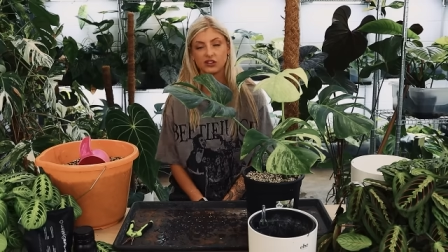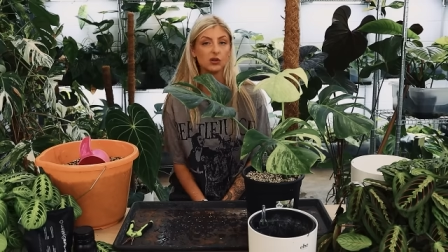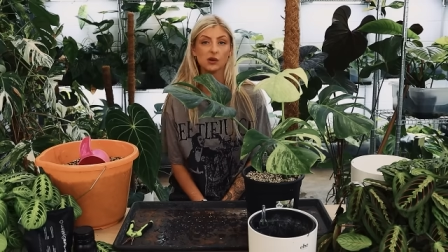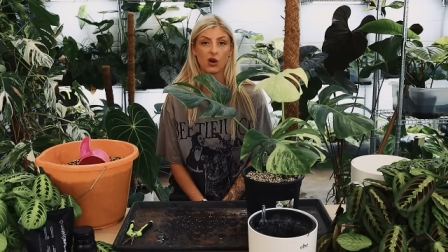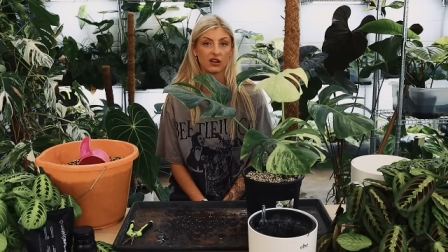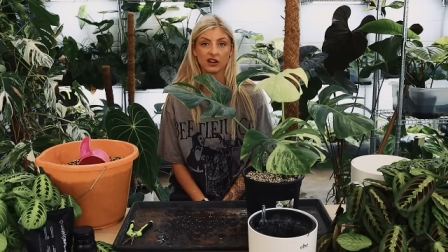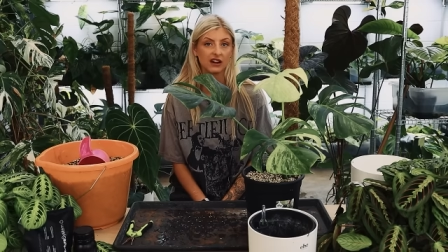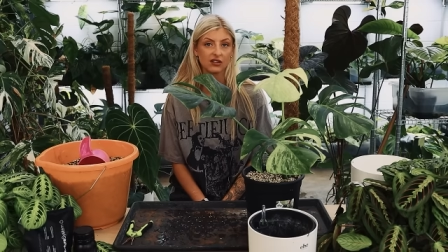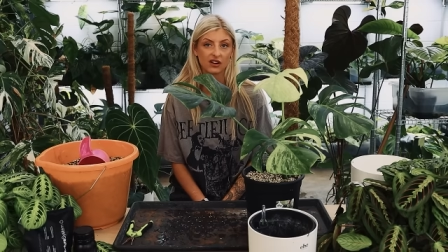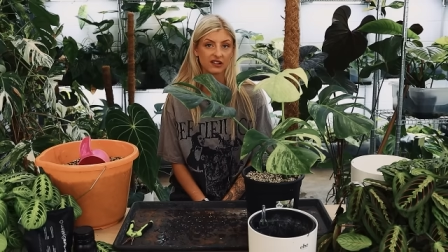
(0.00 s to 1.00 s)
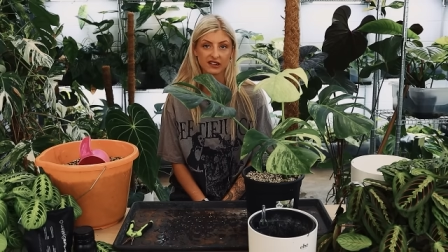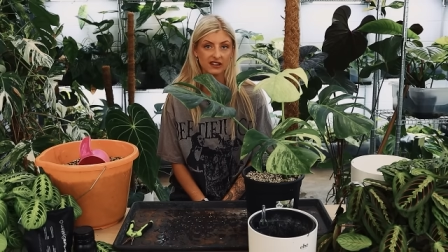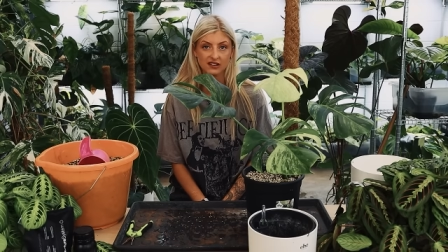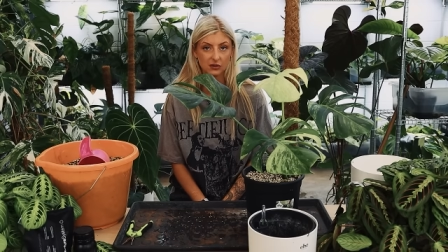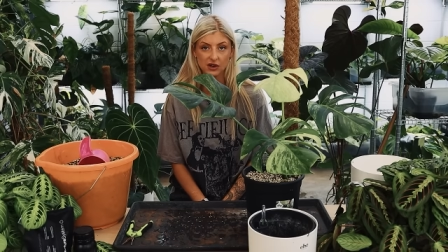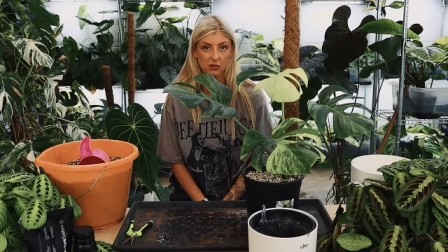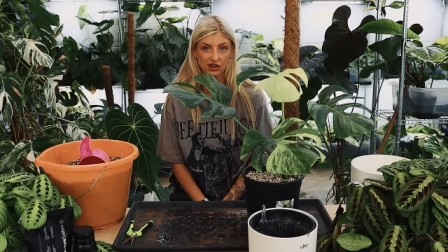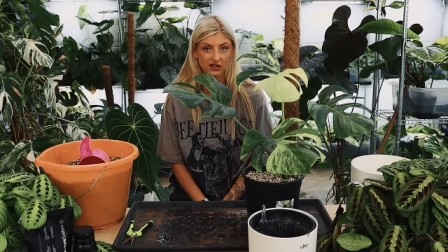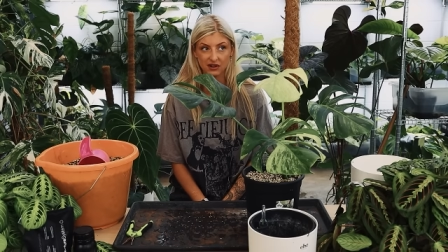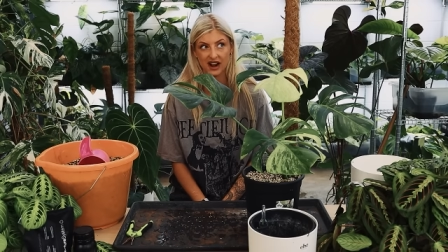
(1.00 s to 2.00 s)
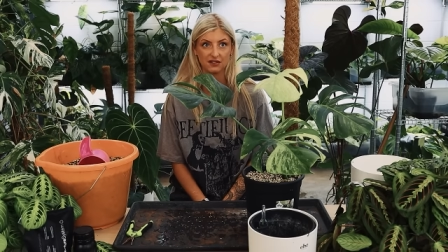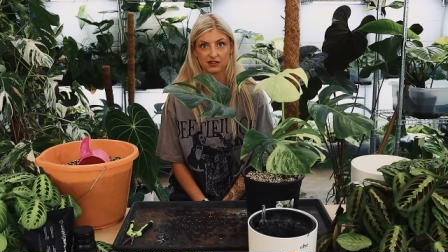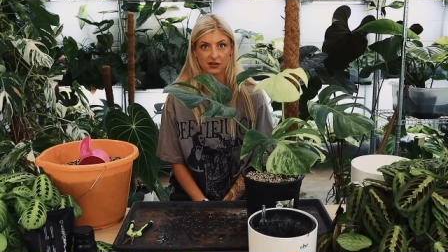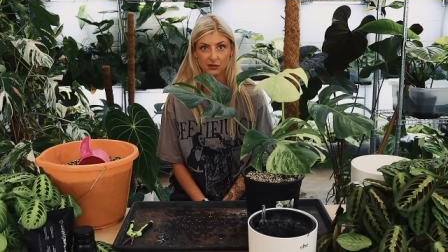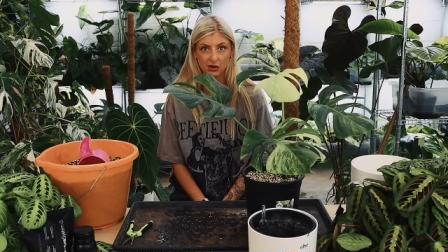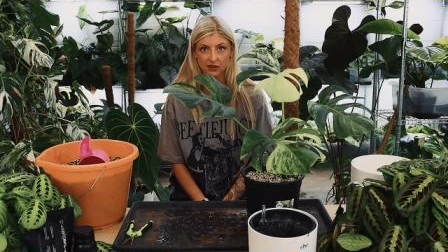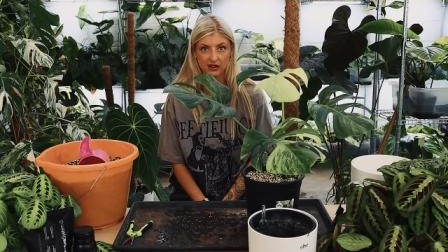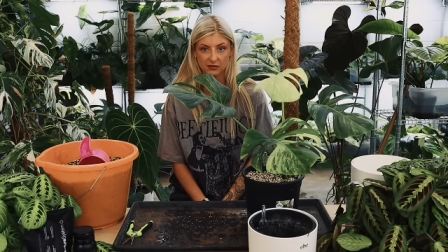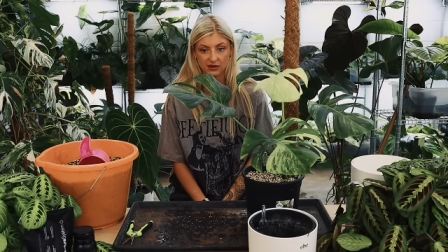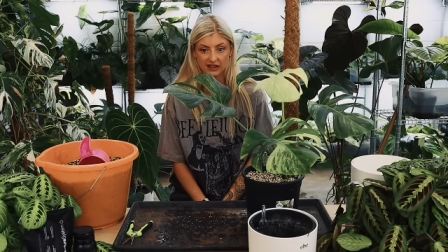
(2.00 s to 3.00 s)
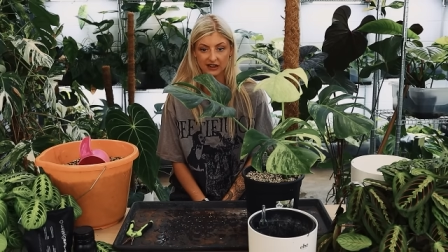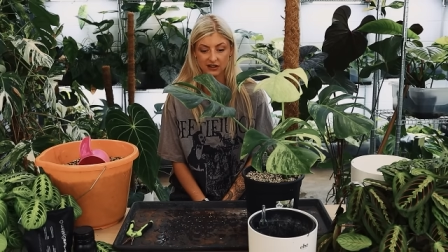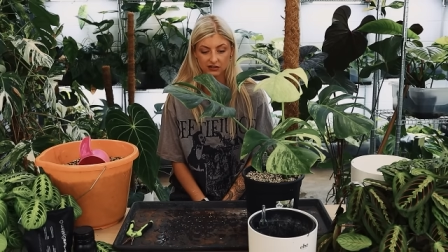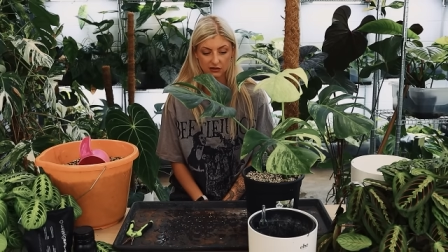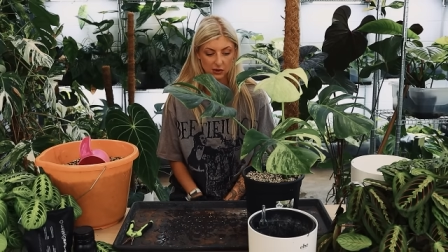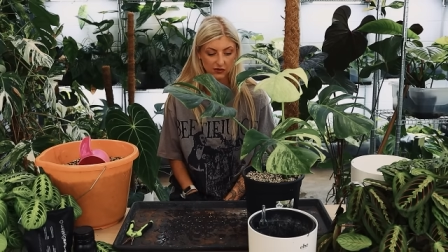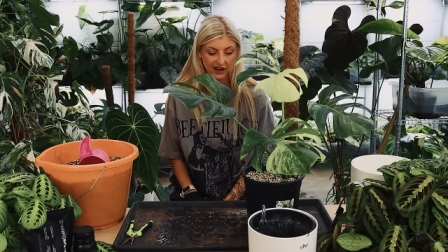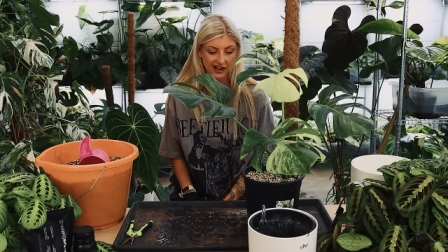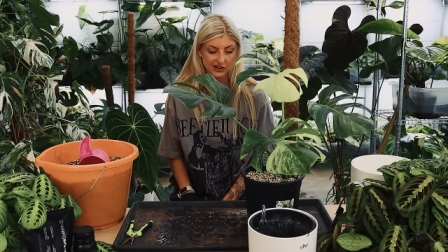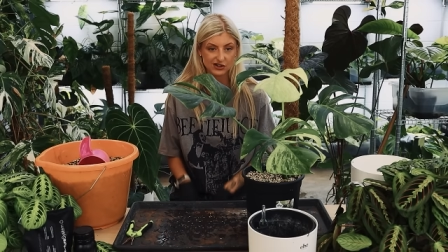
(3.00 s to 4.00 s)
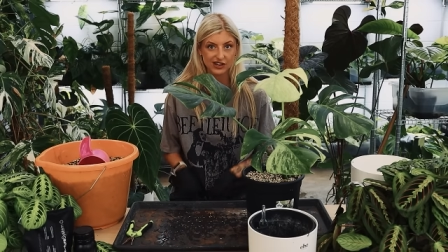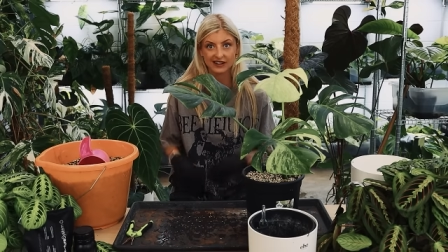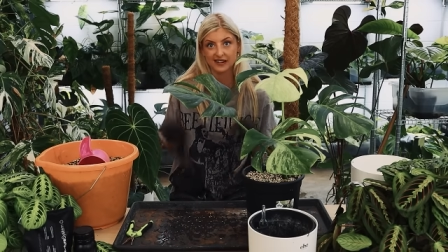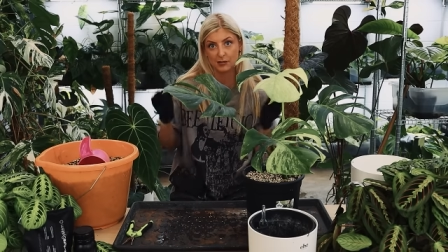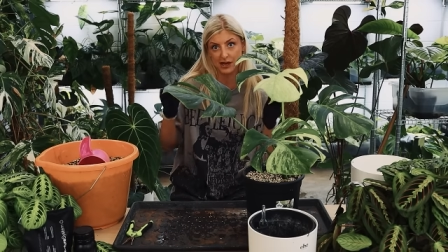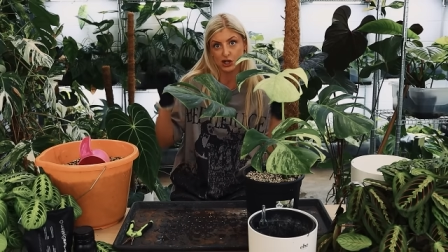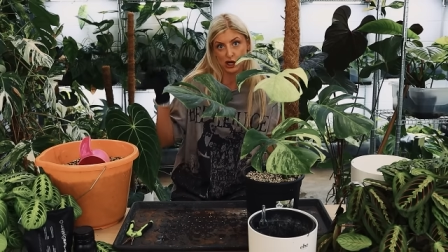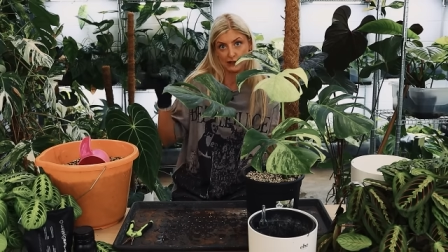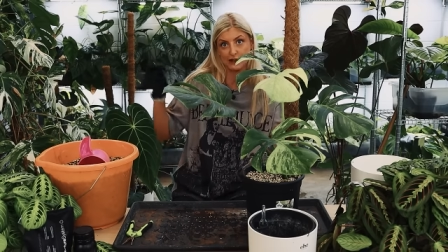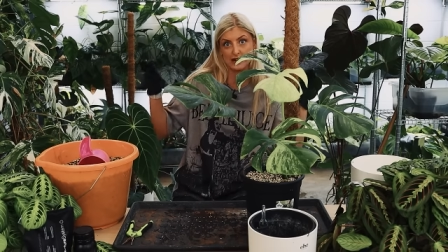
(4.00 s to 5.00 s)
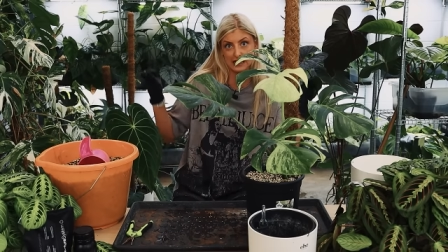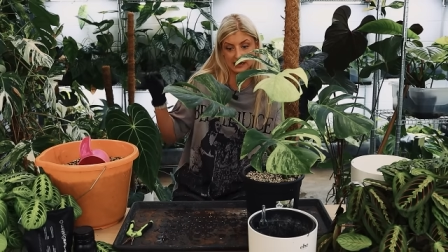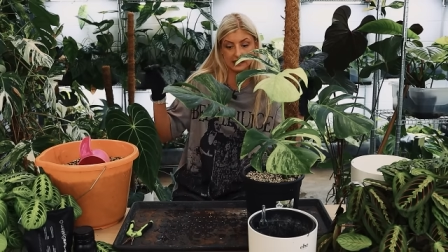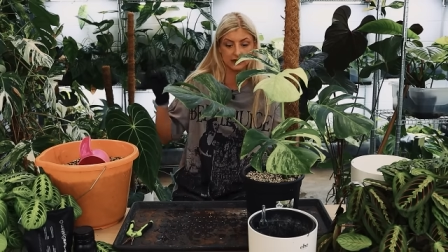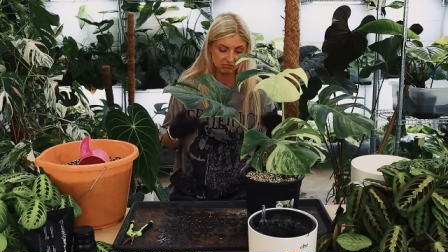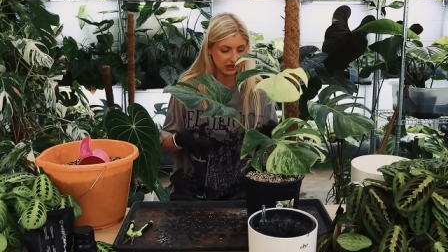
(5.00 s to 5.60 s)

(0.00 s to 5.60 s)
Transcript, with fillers: Do what you want. I honestly do what you want. You don't have to remove it. I'm not telling you to remove it. I just think it's a bit shit that you didn't.